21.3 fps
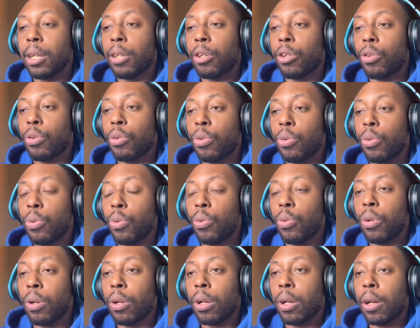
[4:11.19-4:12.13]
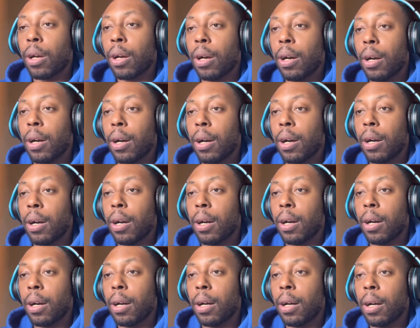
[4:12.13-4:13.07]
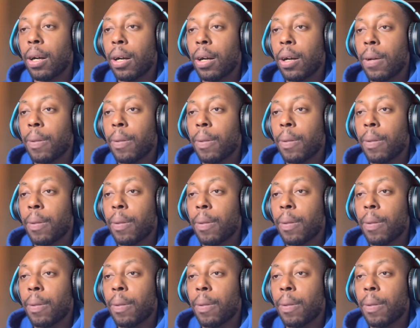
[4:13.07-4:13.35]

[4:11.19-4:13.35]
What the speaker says: your help, or